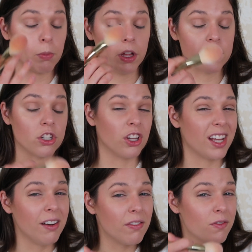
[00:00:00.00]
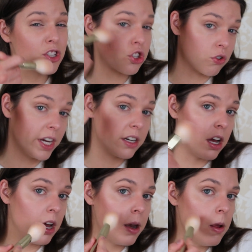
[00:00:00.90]
blush looking streaked
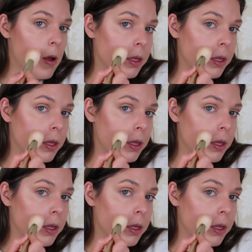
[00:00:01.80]
on.